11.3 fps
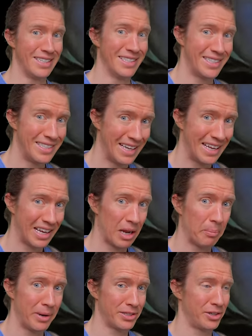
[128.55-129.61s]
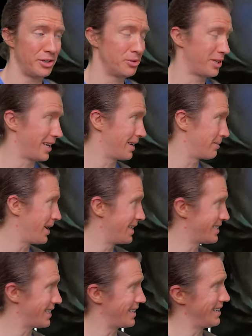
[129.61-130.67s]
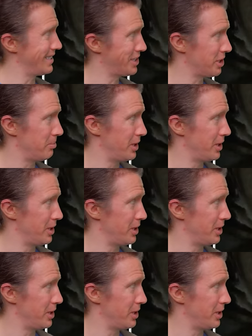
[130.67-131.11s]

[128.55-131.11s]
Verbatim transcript: instead, companies are using it in ways that it shouldn't be